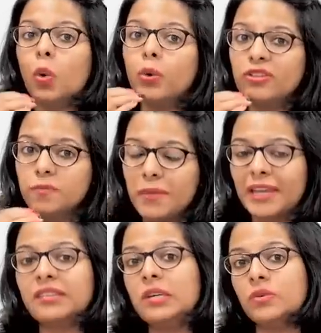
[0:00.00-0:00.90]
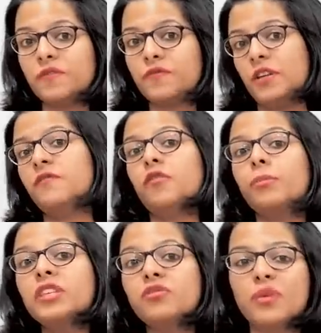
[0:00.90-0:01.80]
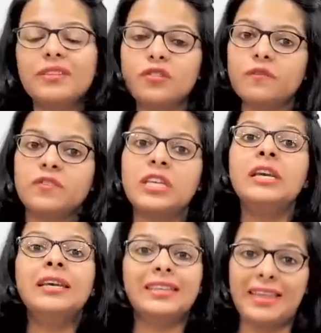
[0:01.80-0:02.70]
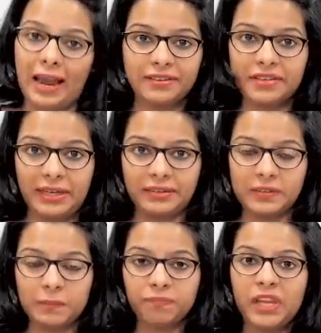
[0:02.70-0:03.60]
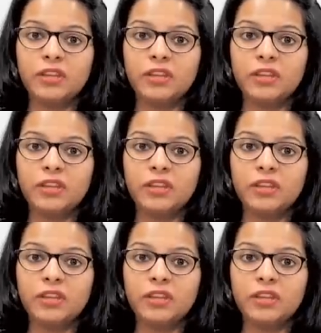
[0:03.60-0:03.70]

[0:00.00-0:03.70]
which makes you different from the rest of the candidates.